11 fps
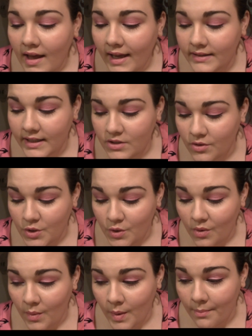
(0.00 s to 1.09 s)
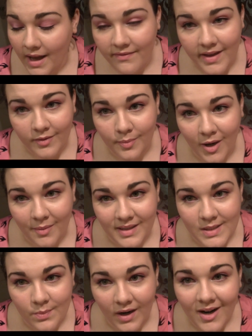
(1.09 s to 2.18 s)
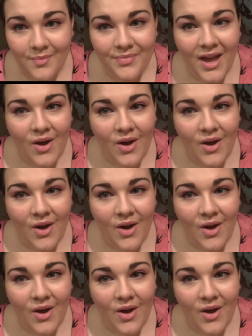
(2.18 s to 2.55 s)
and I told you what my favorite Barbies were,